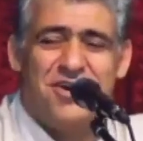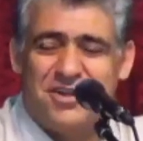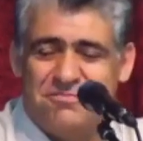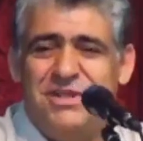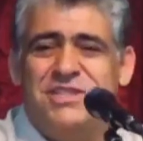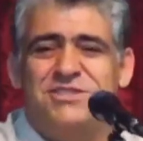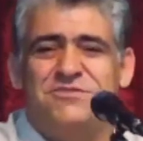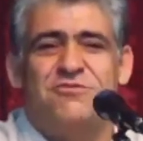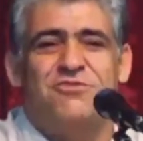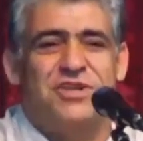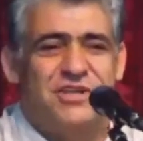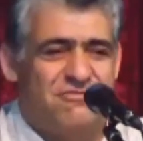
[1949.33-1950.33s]
please
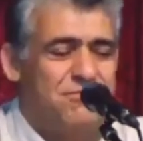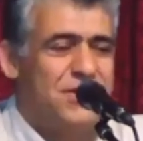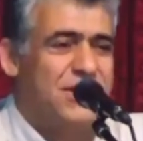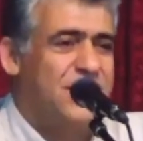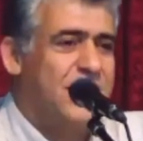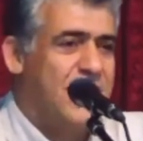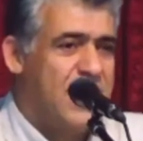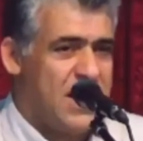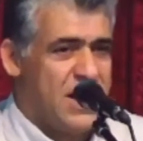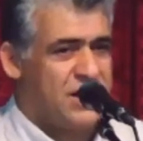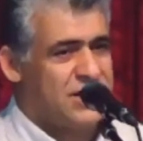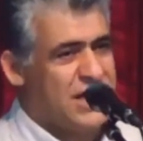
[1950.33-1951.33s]
forgive me. And
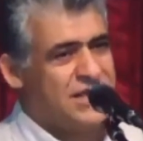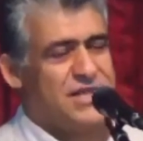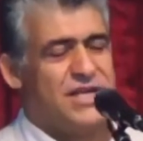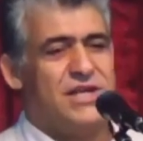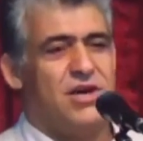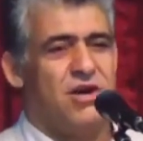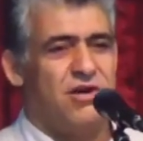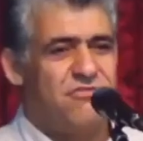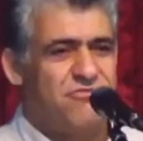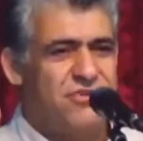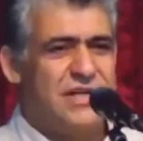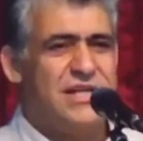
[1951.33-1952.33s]
that day I
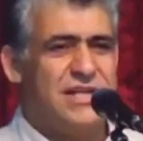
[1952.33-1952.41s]
feel